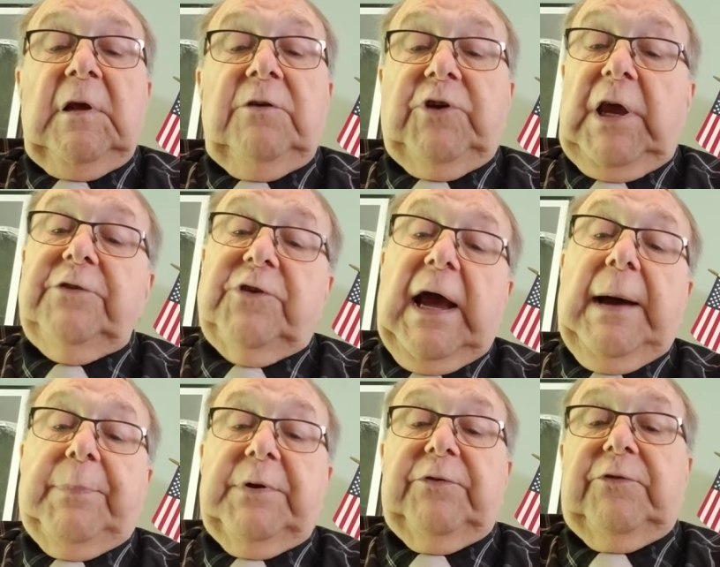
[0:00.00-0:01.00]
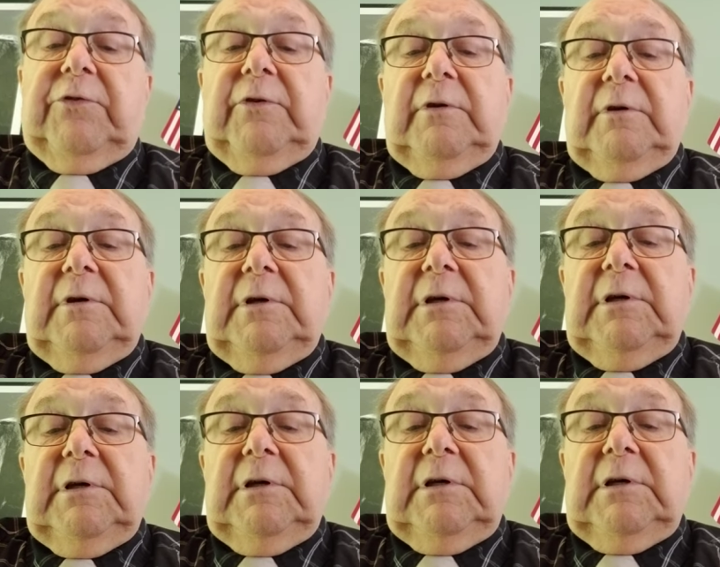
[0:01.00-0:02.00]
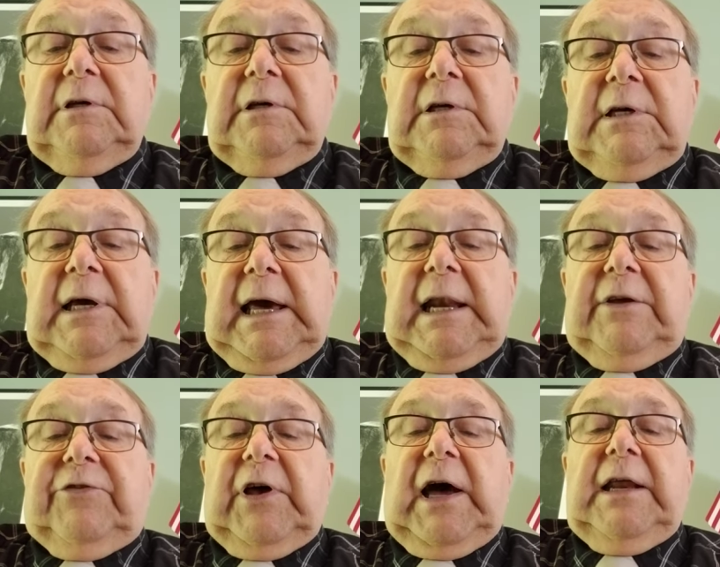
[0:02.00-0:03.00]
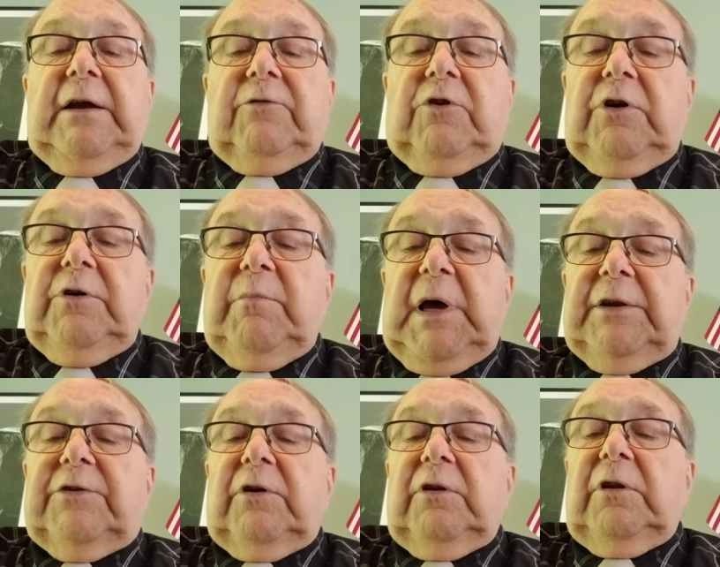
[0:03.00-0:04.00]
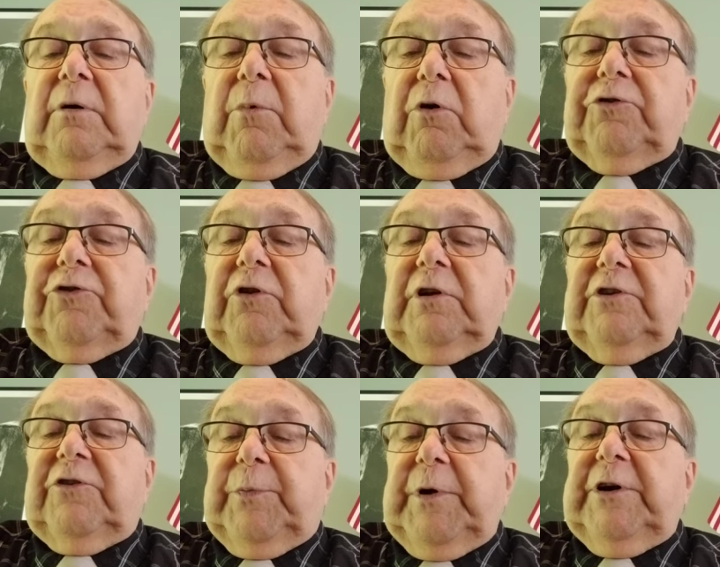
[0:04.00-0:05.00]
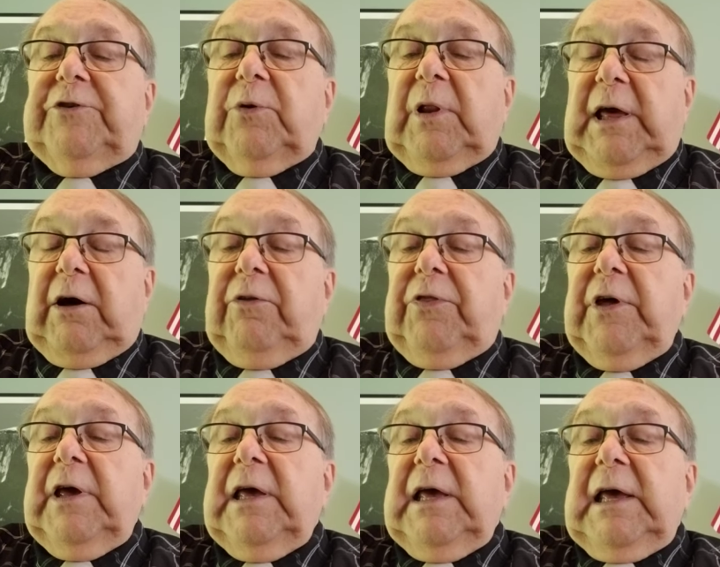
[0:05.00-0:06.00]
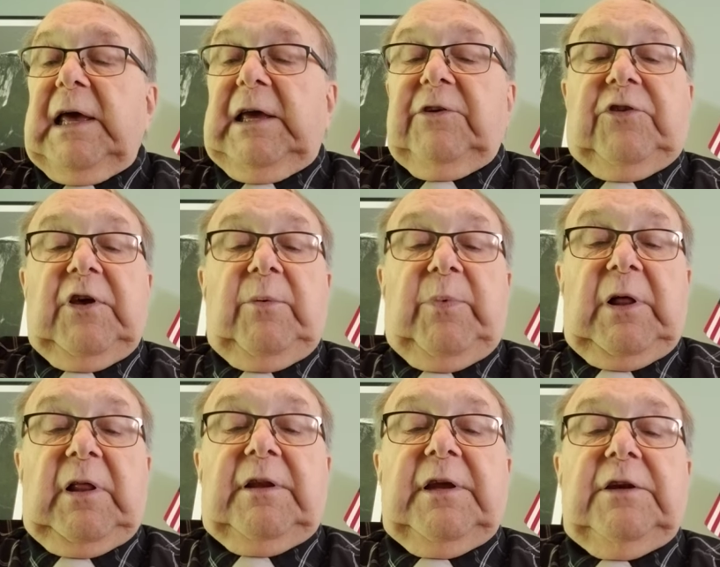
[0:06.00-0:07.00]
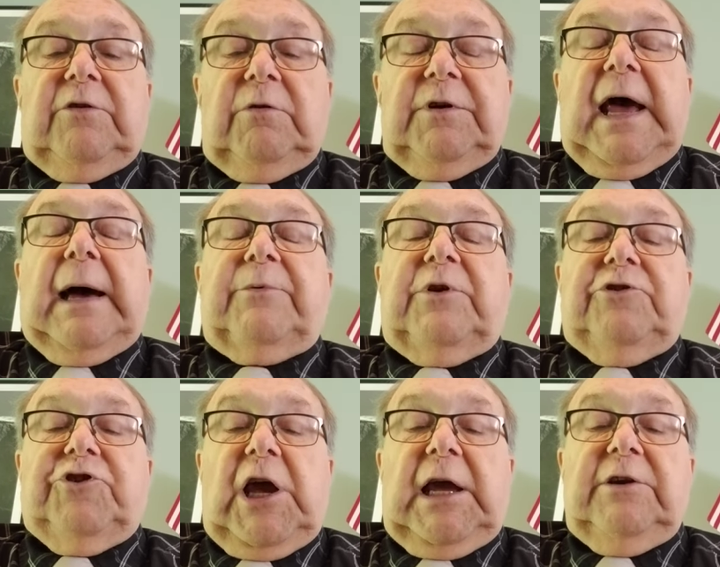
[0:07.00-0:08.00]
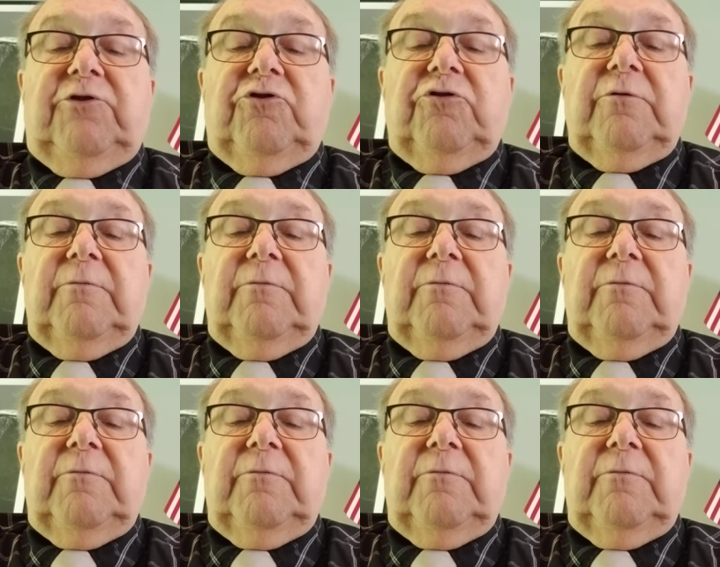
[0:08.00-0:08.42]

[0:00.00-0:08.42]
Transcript: Change happens. And a sign of good mental, emotional, and spiritual health is the ability to adapt to change.